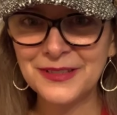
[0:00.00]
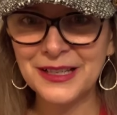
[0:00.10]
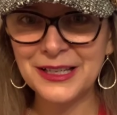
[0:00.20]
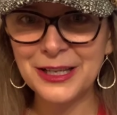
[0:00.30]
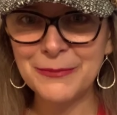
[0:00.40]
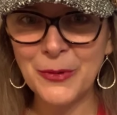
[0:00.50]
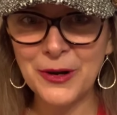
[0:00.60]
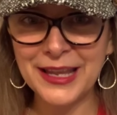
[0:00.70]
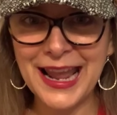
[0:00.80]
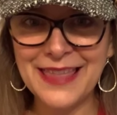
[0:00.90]
Good
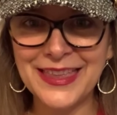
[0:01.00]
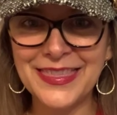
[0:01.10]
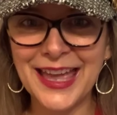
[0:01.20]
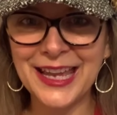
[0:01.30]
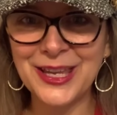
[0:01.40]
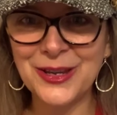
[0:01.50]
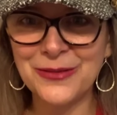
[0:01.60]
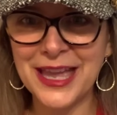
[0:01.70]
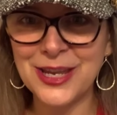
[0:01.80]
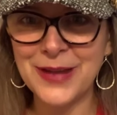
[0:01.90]
morning, Kathy. Thank you. Thank you.